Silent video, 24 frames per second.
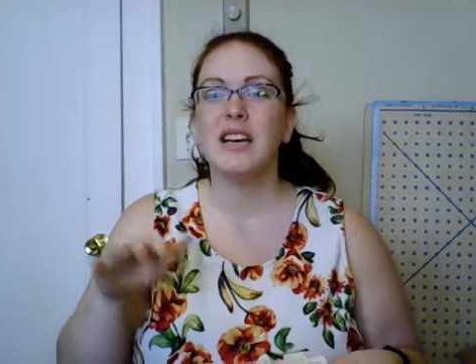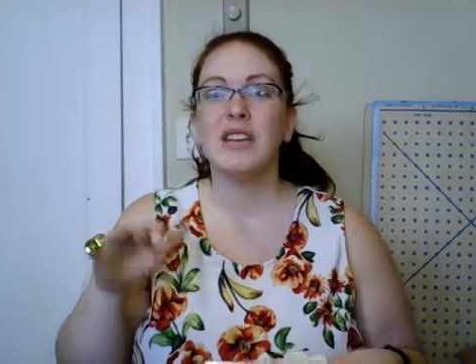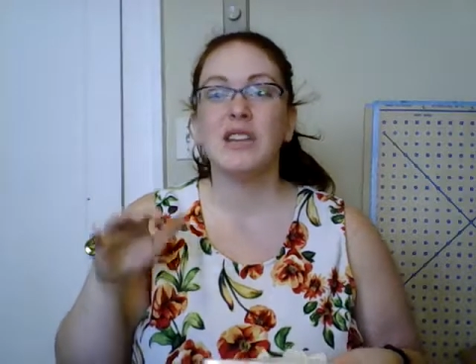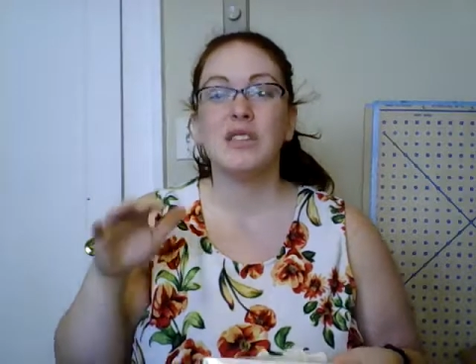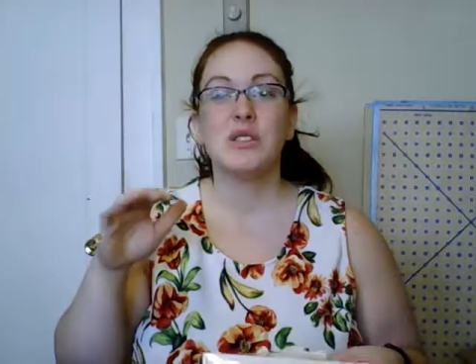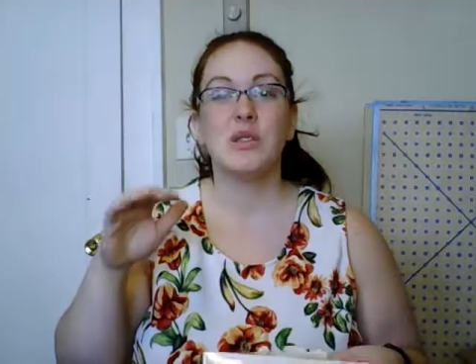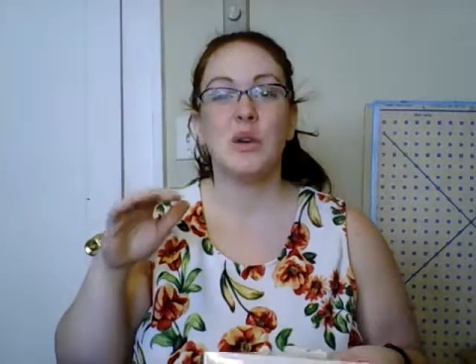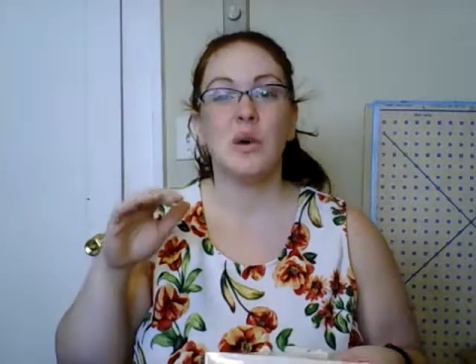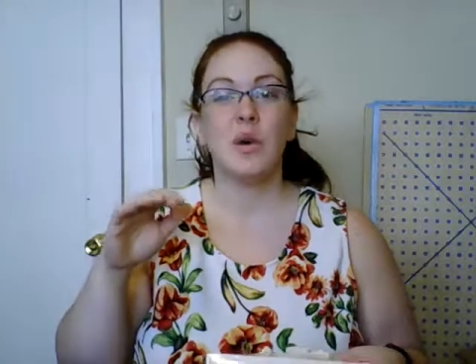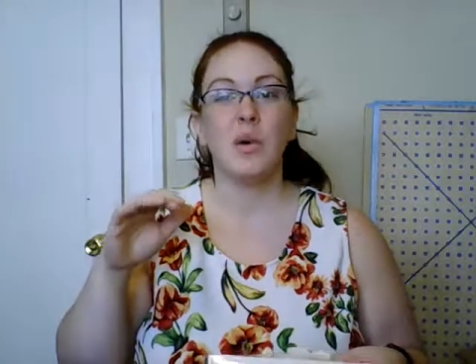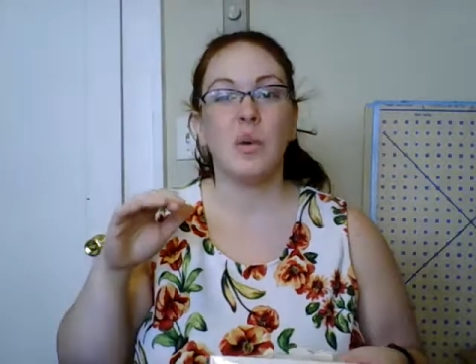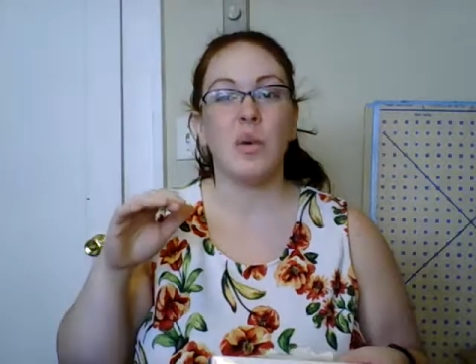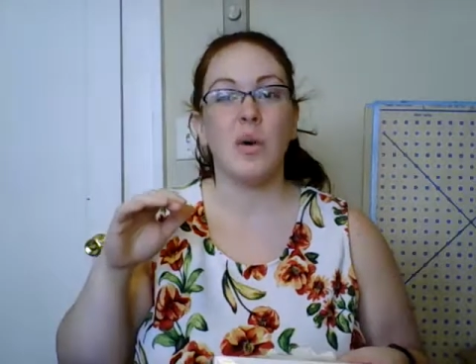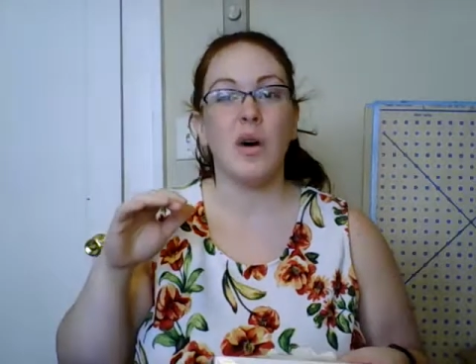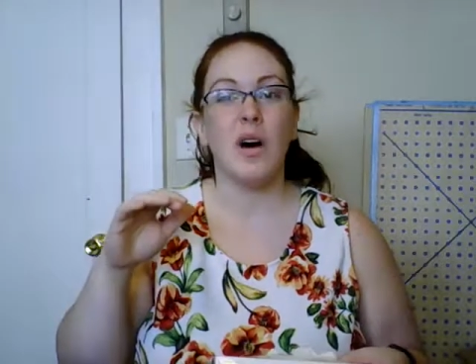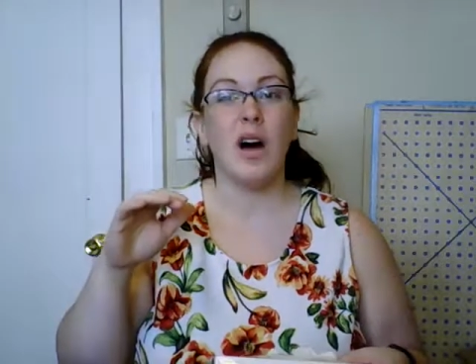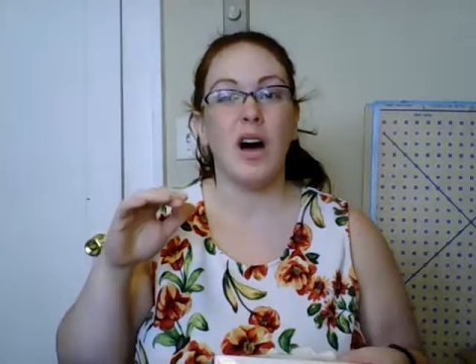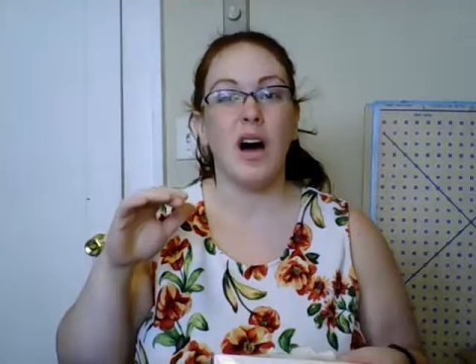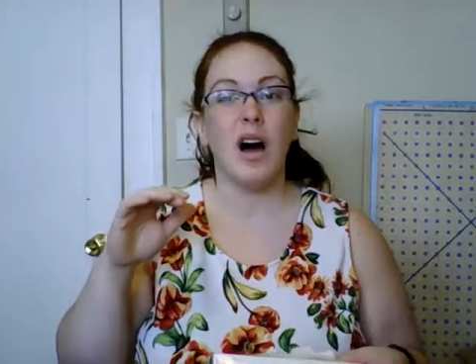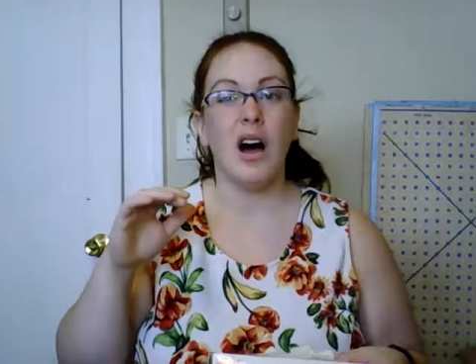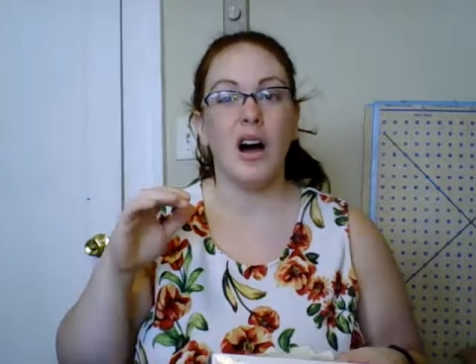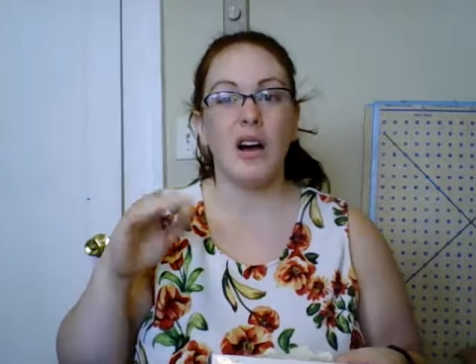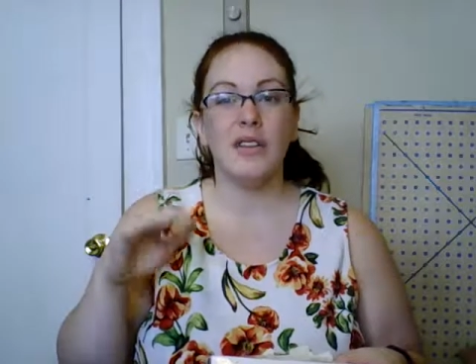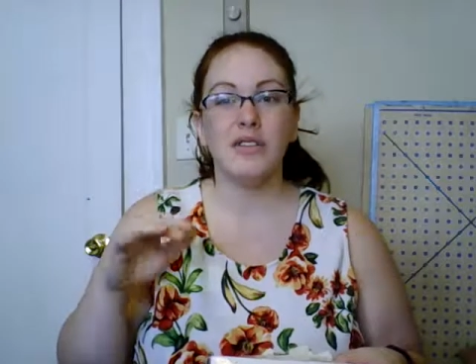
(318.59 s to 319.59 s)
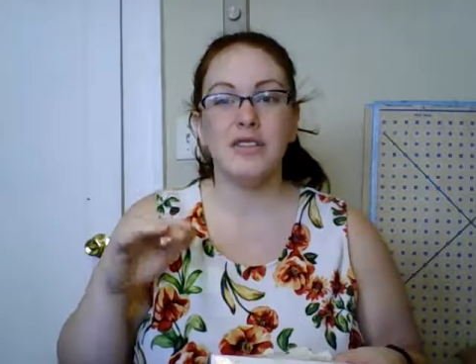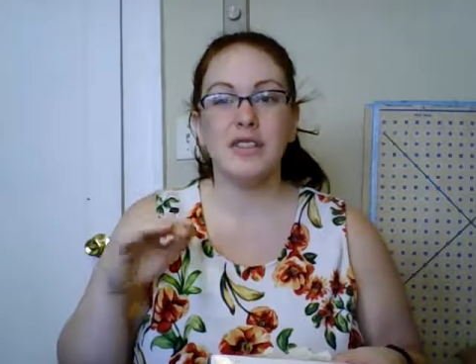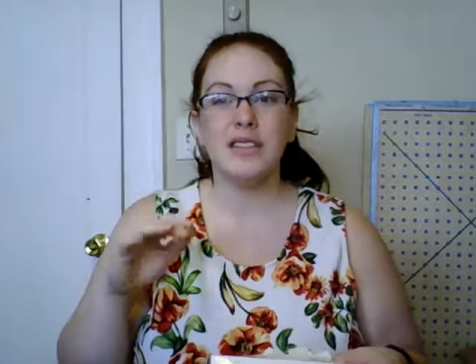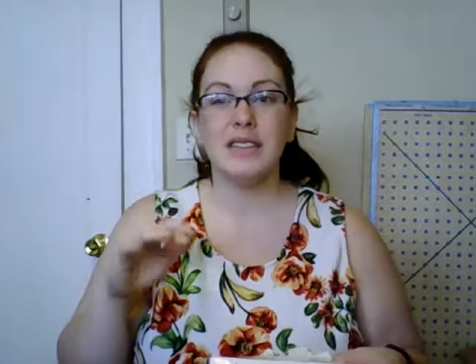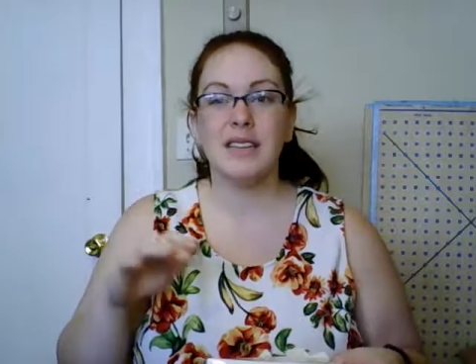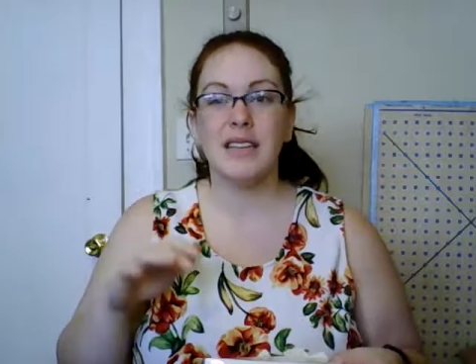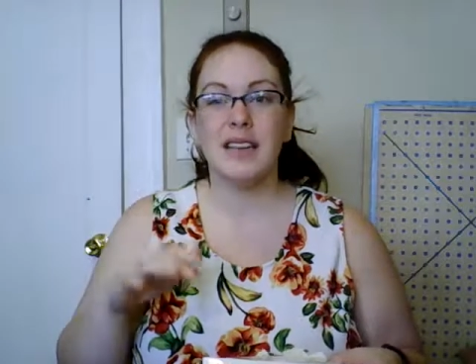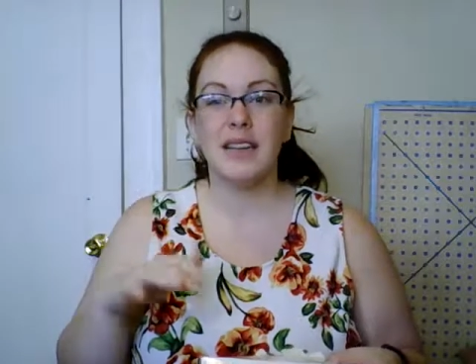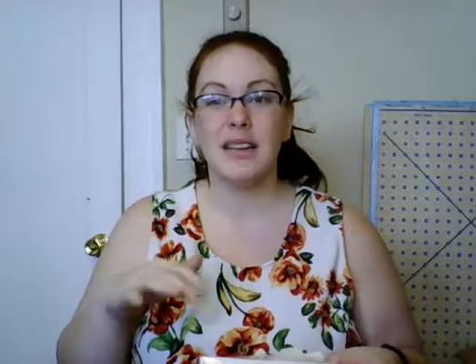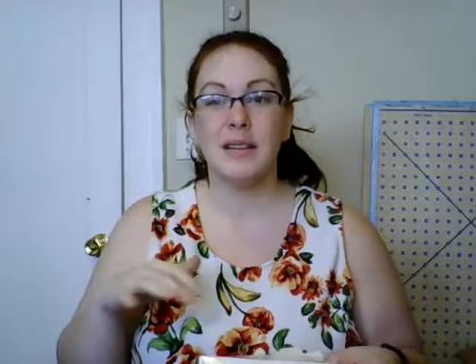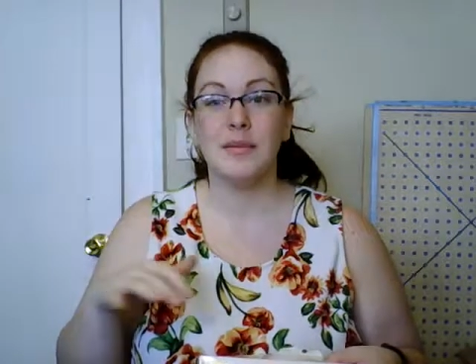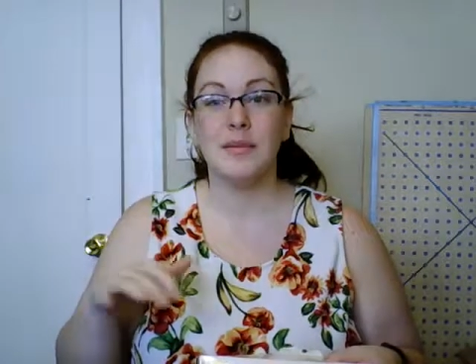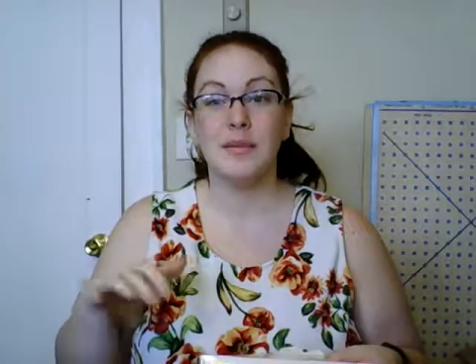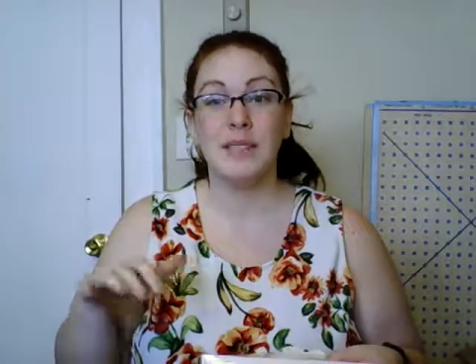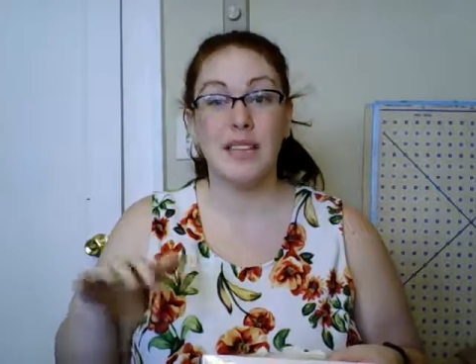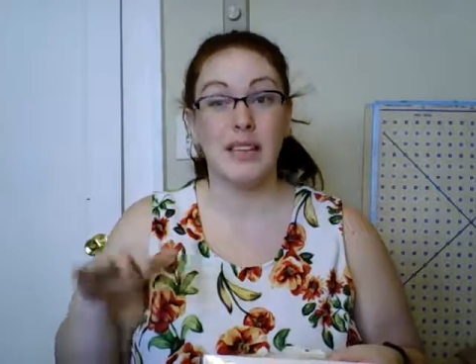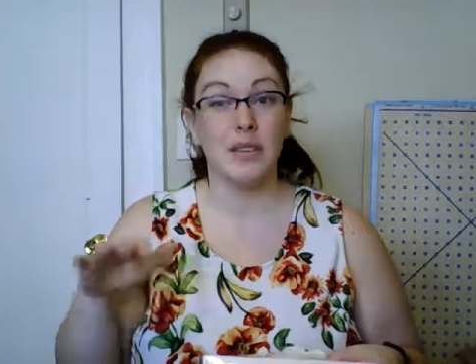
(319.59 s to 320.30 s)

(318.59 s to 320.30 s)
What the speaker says: So oftentimes,